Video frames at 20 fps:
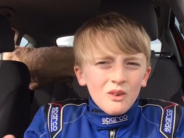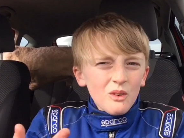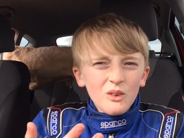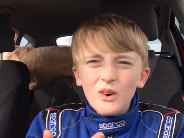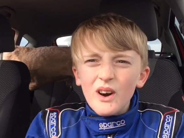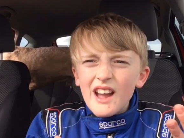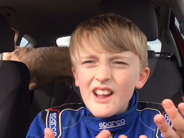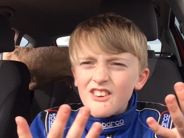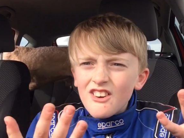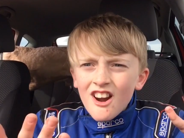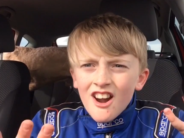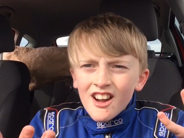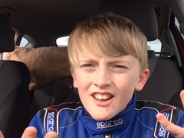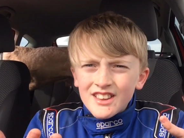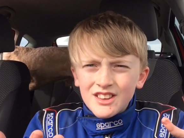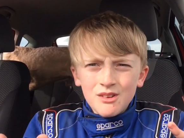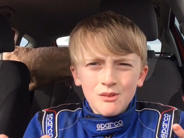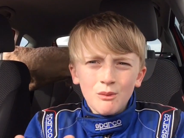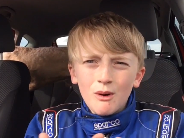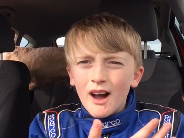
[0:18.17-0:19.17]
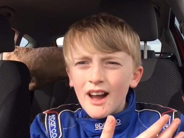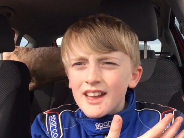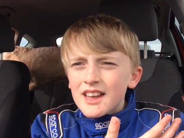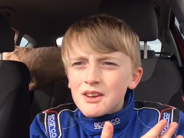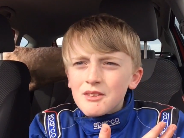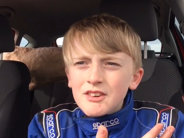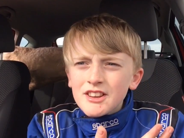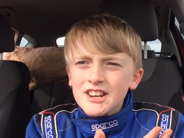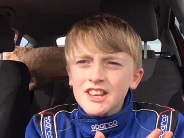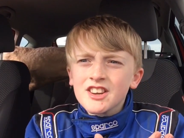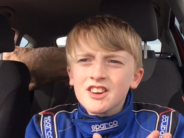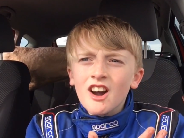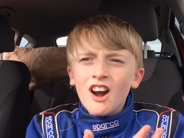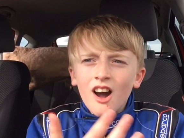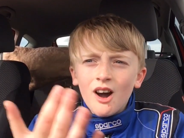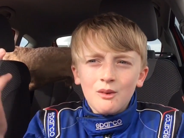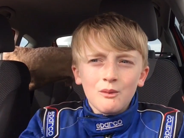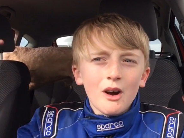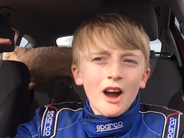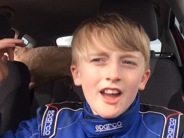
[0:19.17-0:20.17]
where are you? Why are you in a
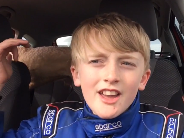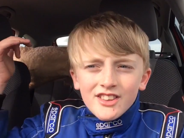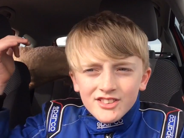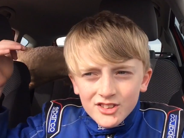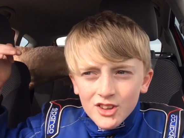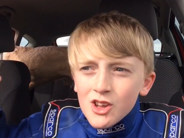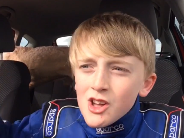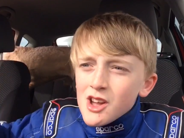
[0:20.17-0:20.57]
car? Why is